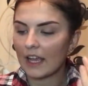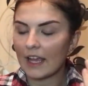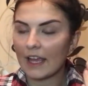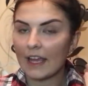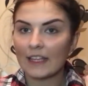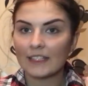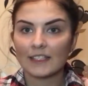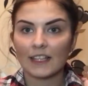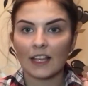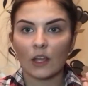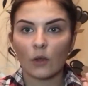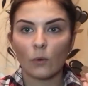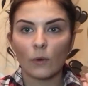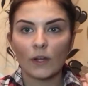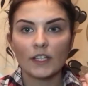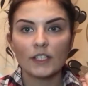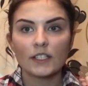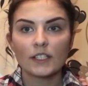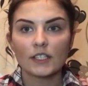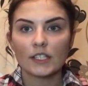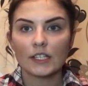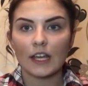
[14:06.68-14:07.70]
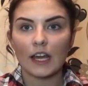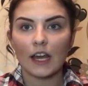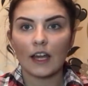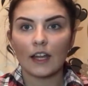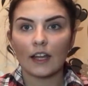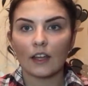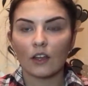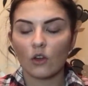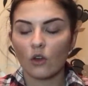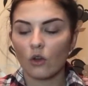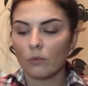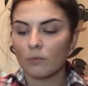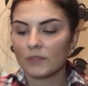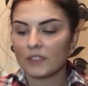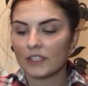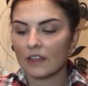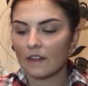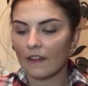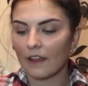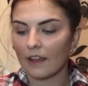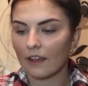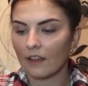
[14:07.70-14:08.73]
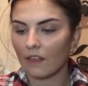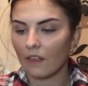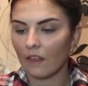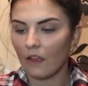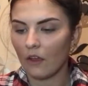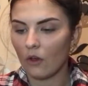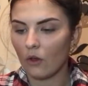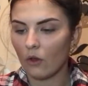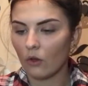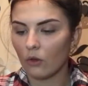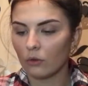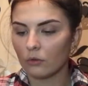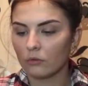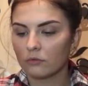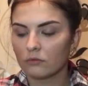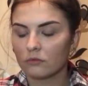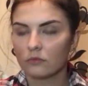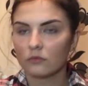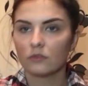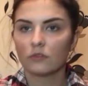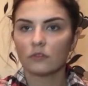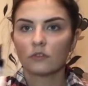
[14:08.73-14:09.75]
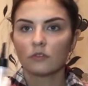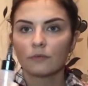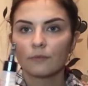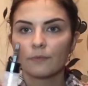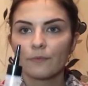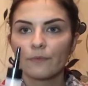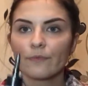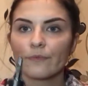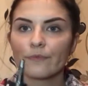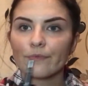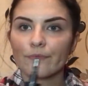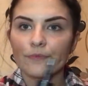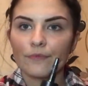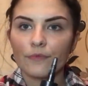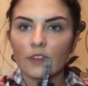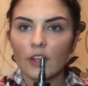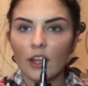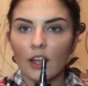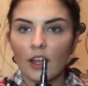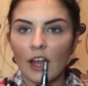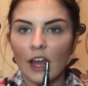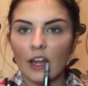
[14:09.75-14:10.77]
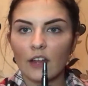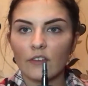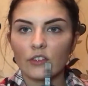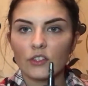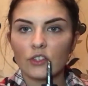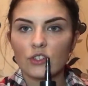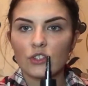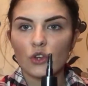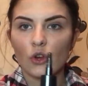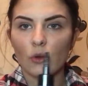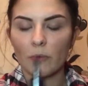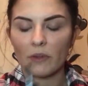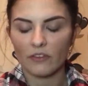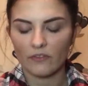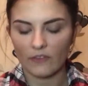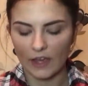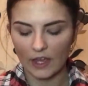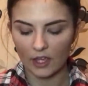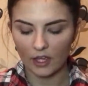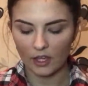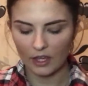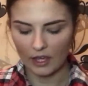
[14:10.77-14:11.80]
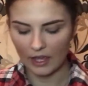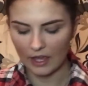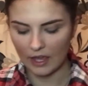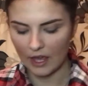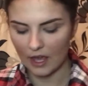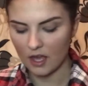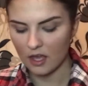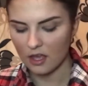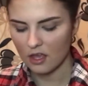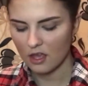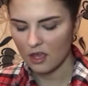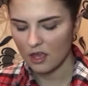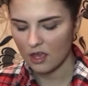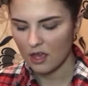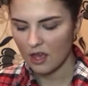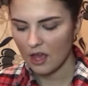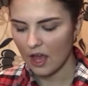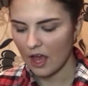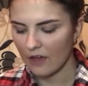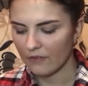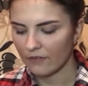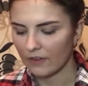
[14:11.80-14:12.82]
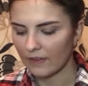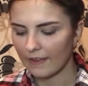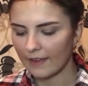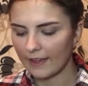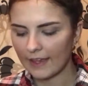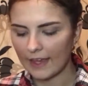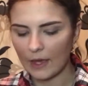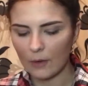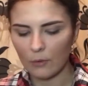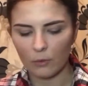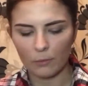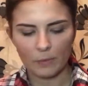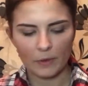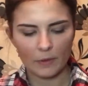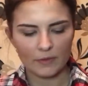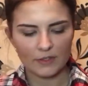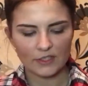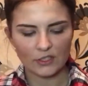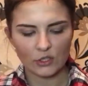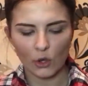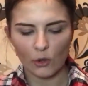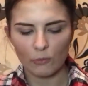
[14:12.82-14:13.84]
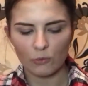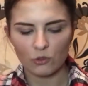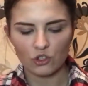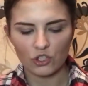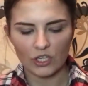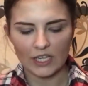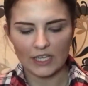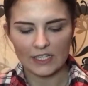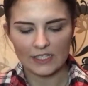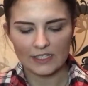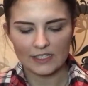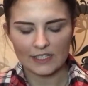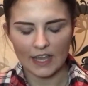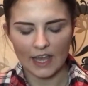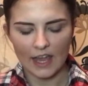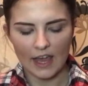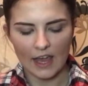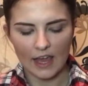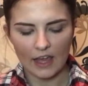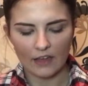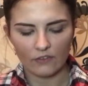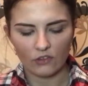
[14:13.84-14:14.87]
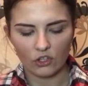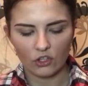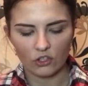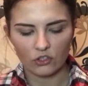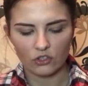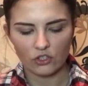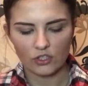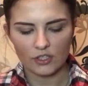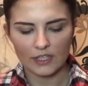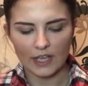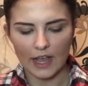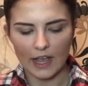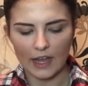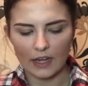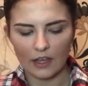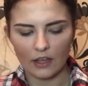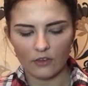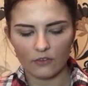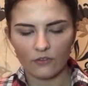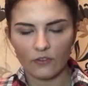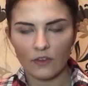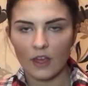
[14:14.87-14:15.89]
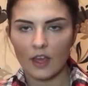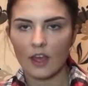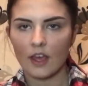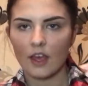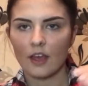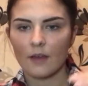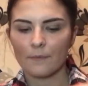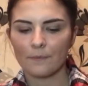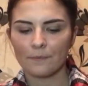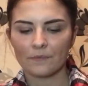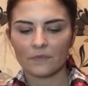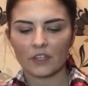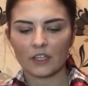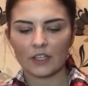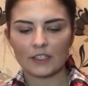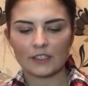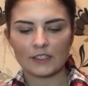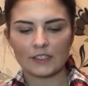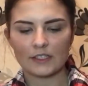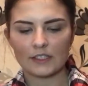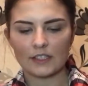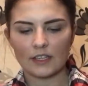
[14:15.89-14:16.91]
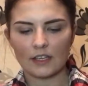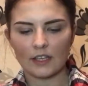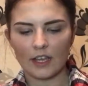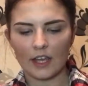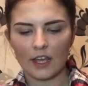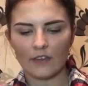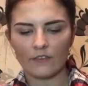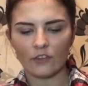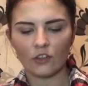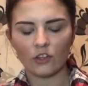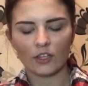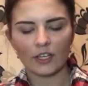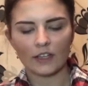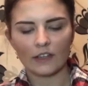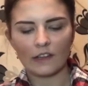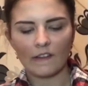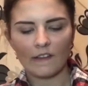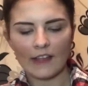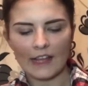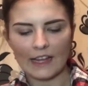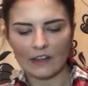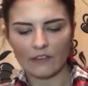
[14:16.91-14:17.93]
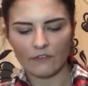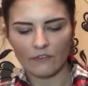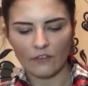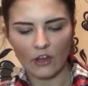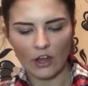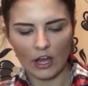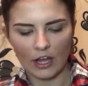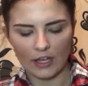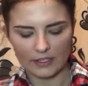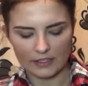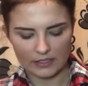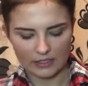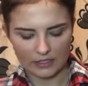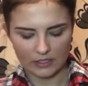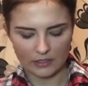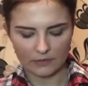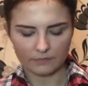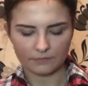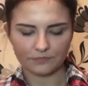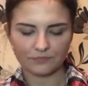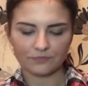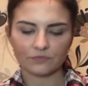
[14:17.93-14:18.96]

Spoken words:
it is liquid and it comes in like a little kind of a tubby thing here. I feel like it would be so much easier if you could just kind of, because if you look at the lid at first,